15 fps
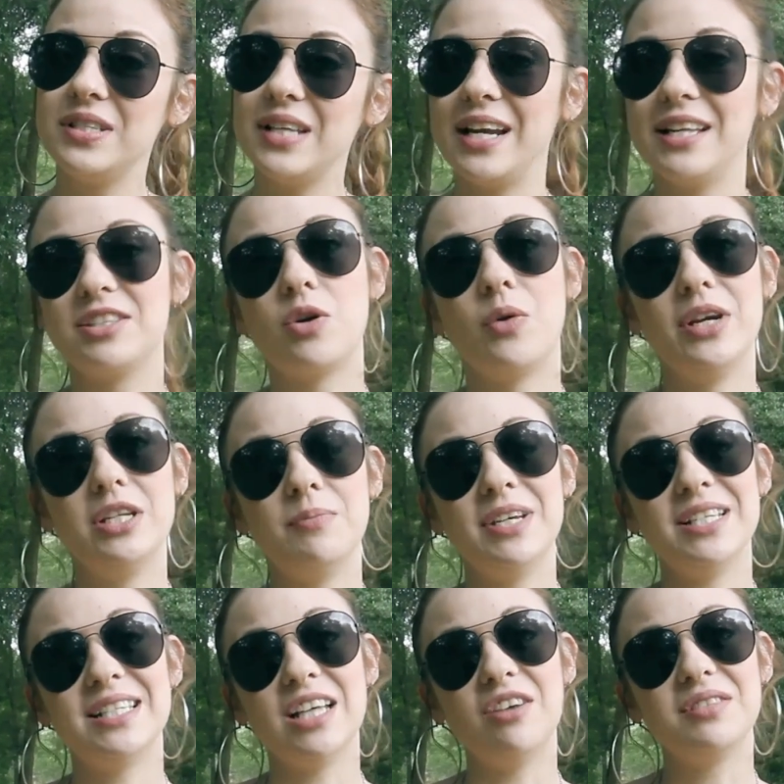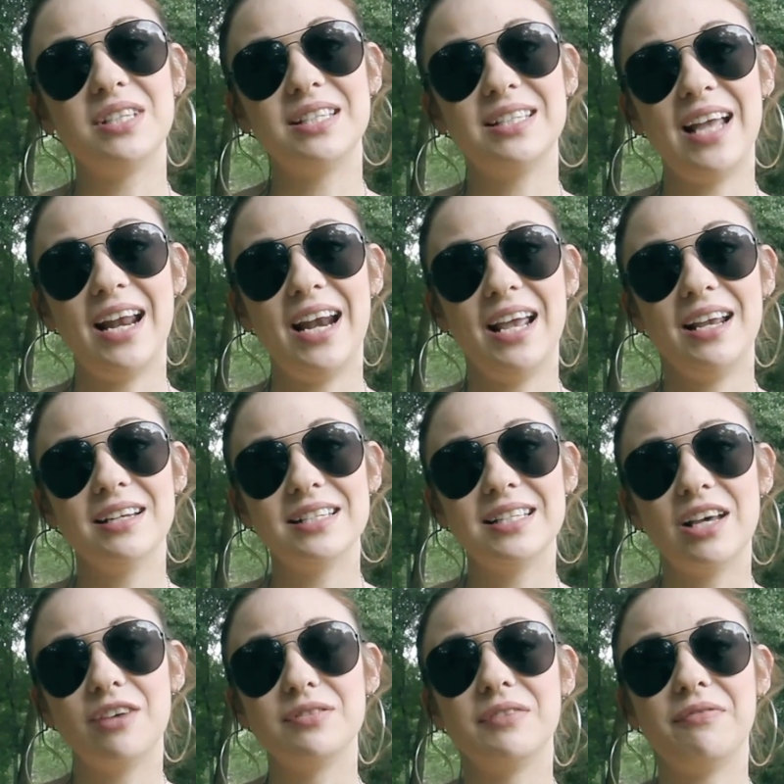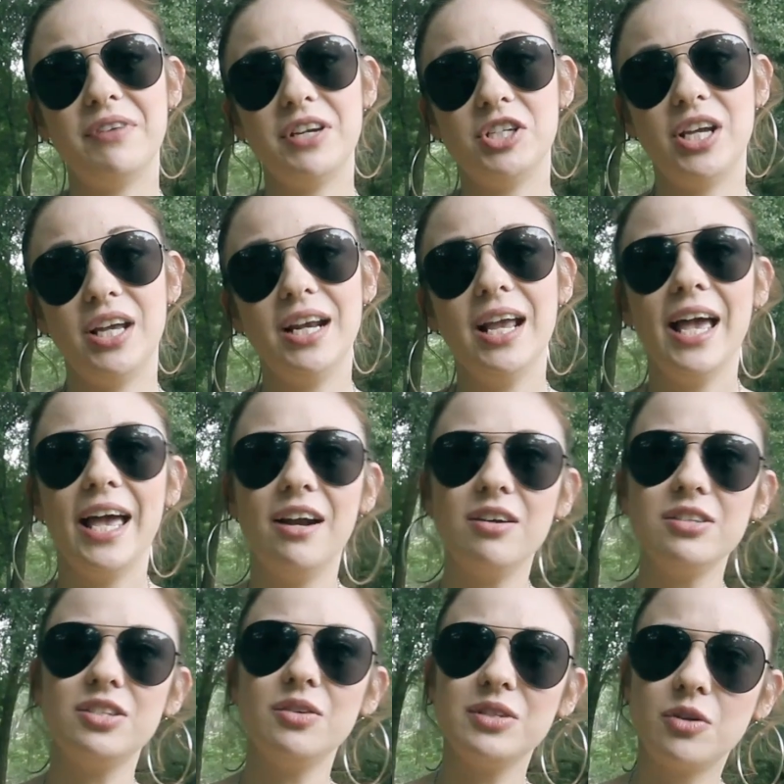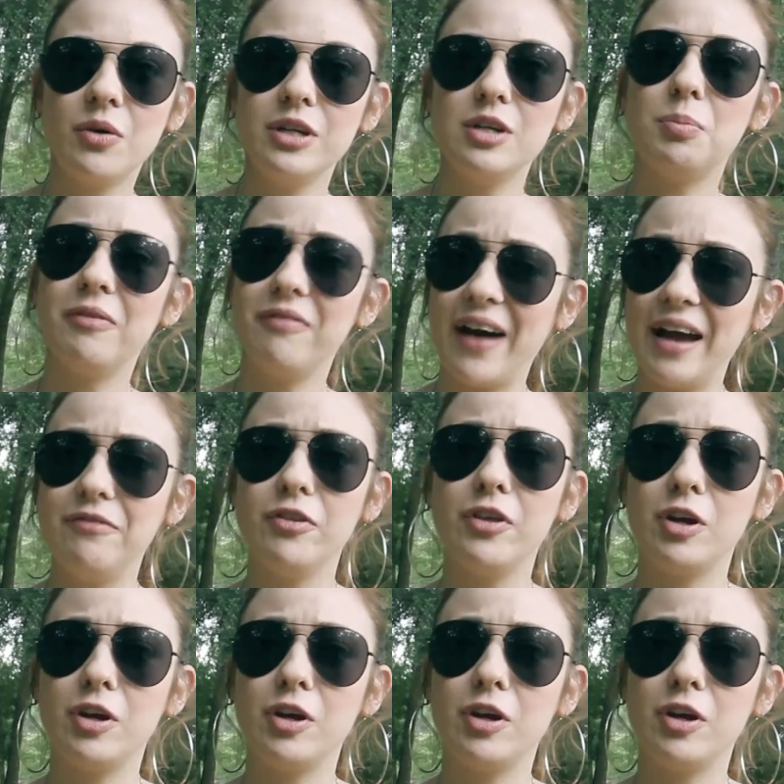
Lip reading: that it's going to be self-sustaining, self-sufficient, and also is going to provide for the